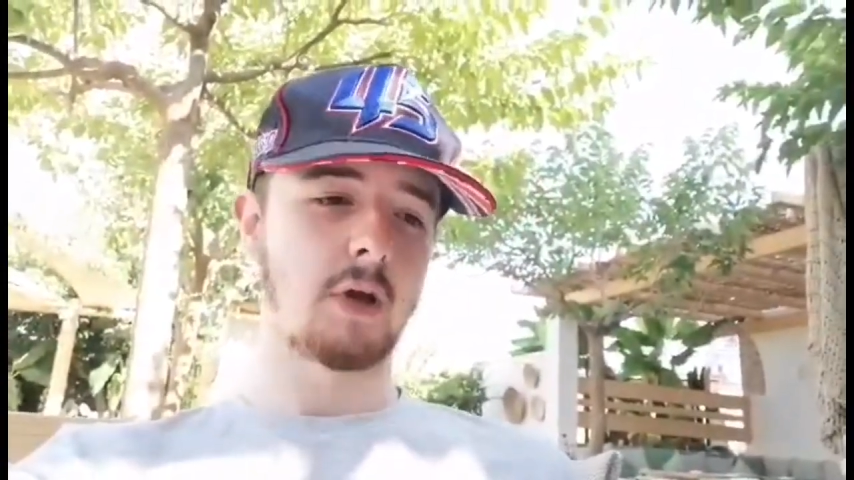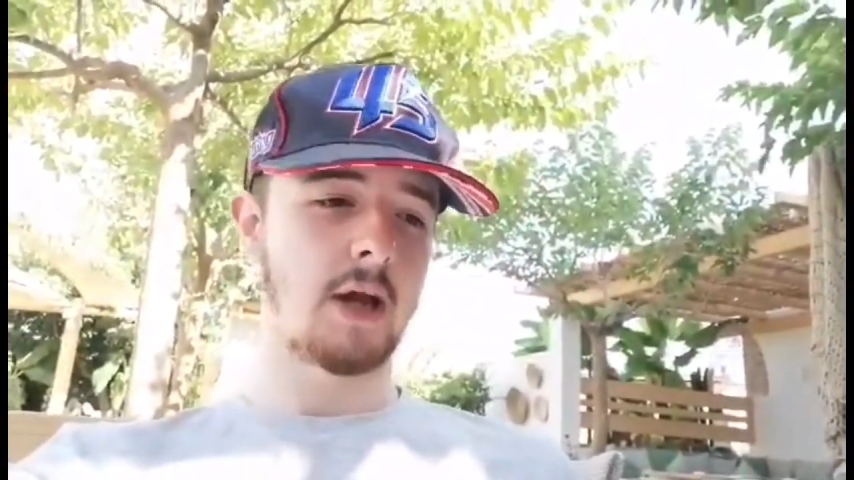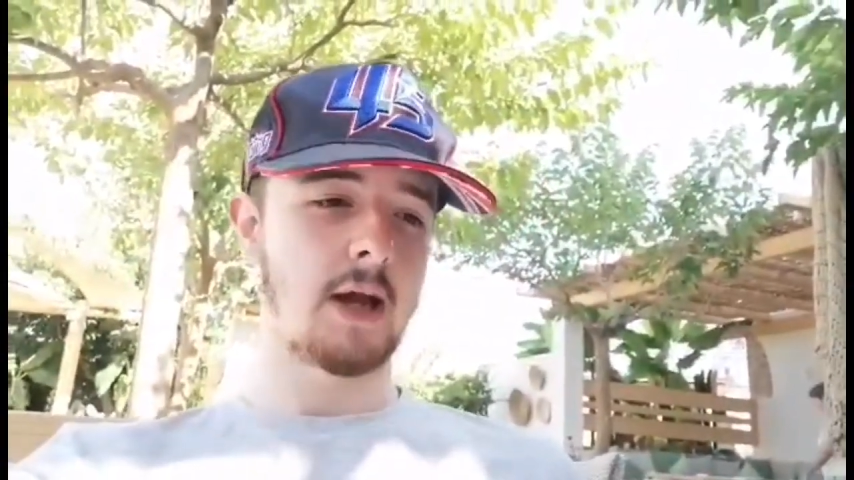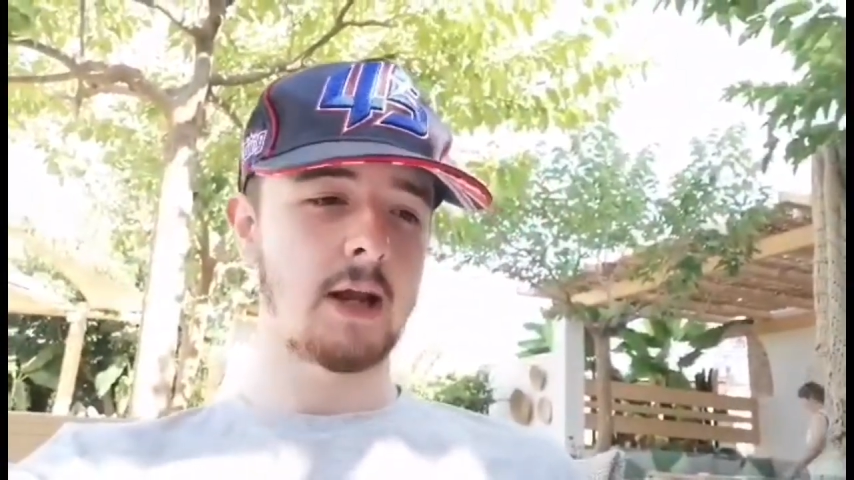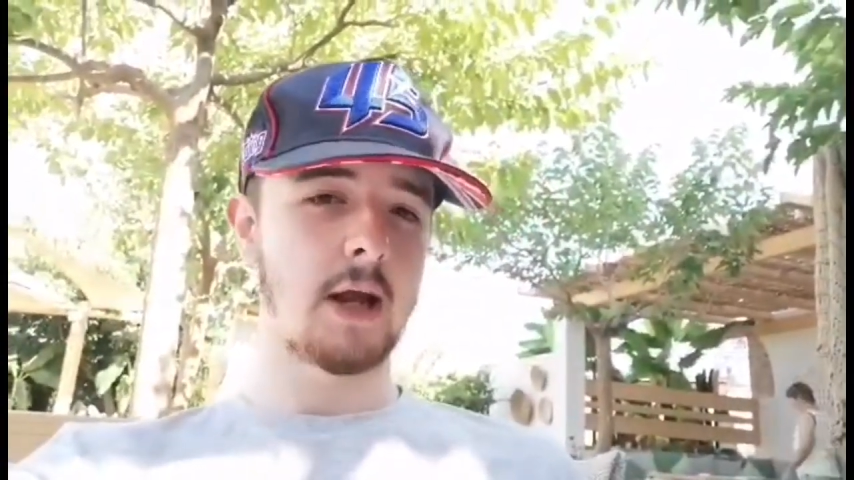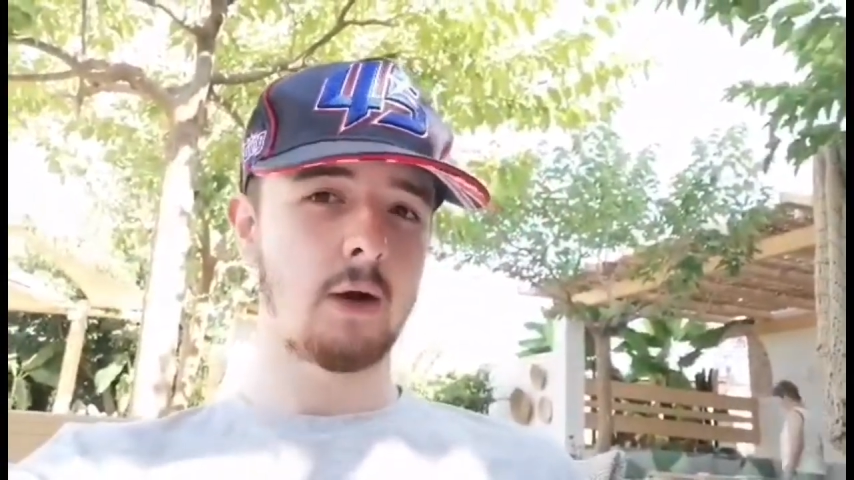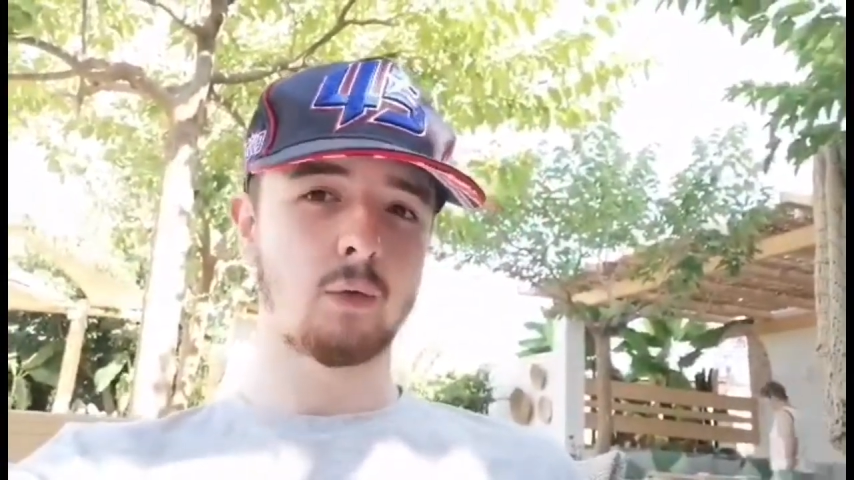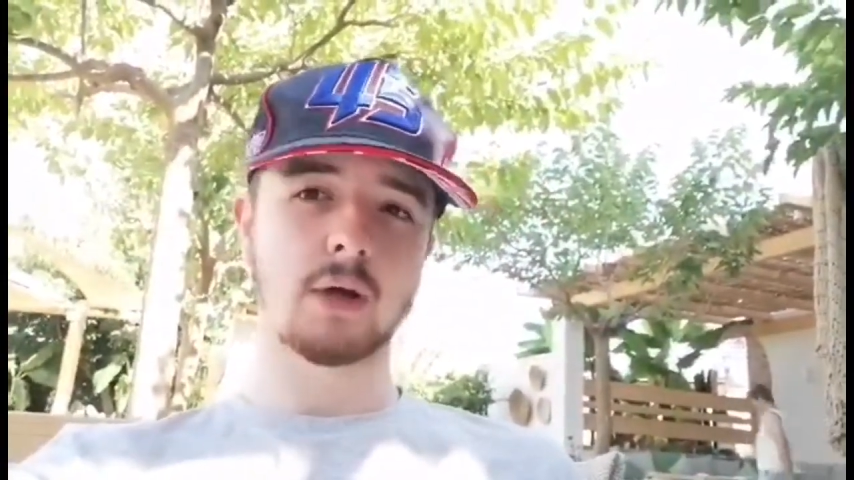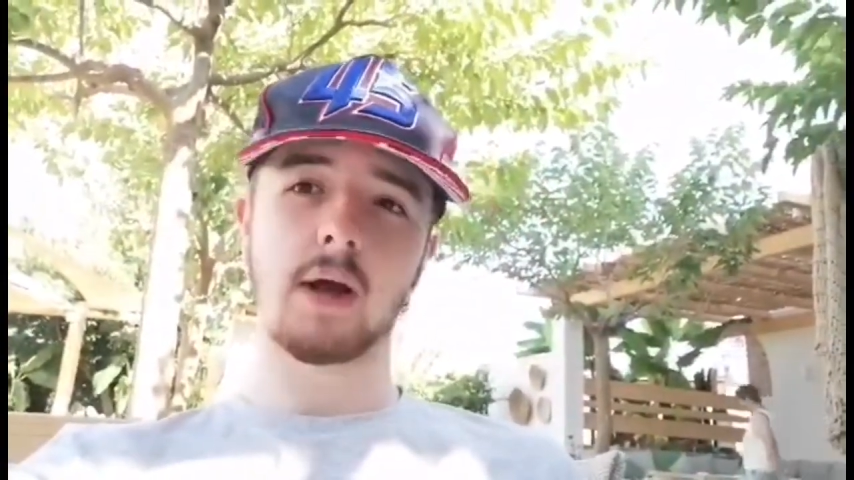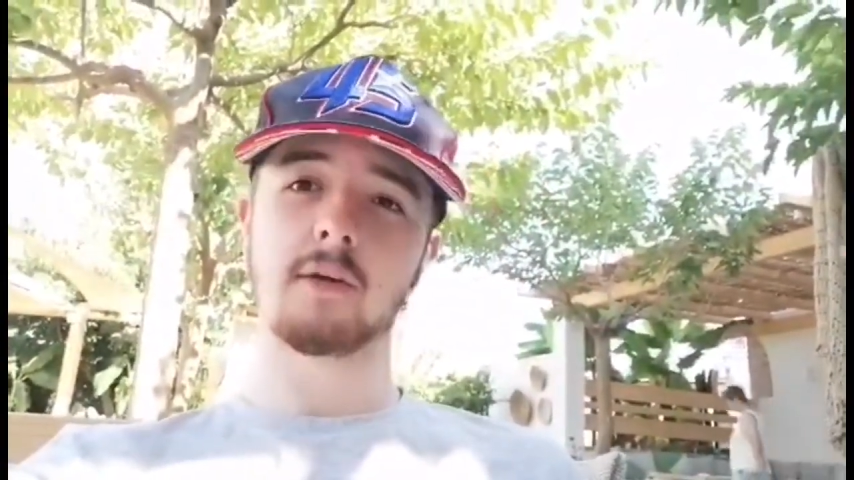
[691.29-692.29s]
and I
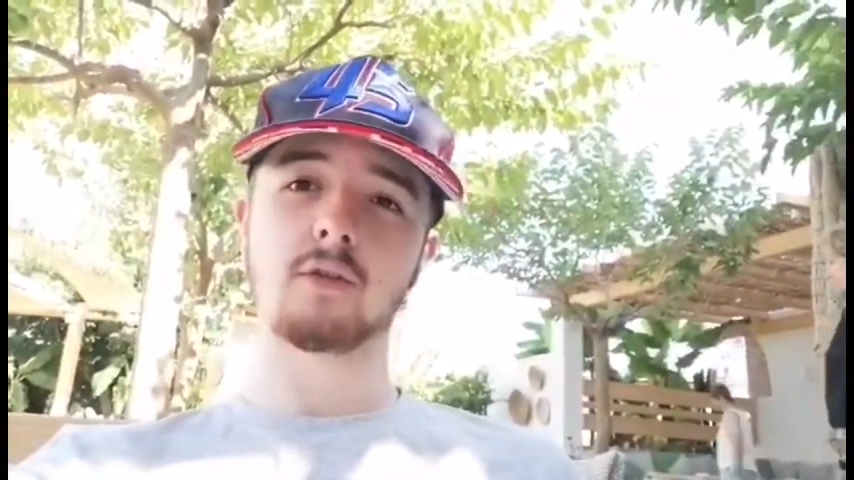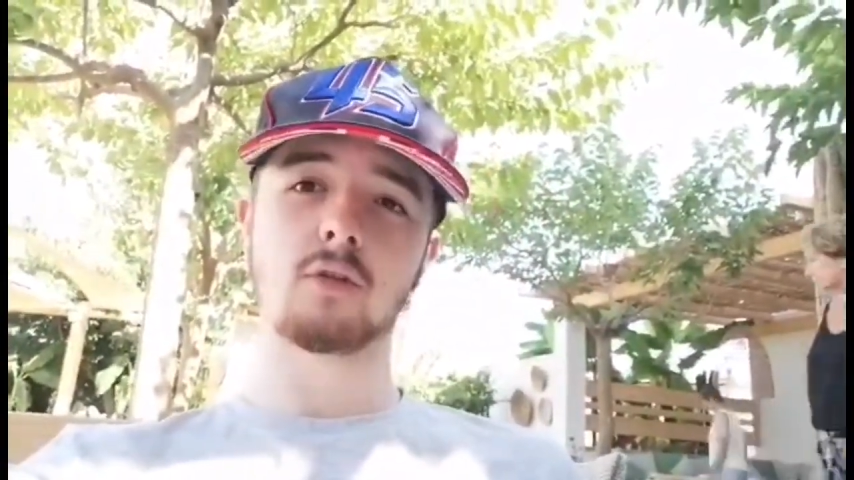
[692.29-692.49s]
will catch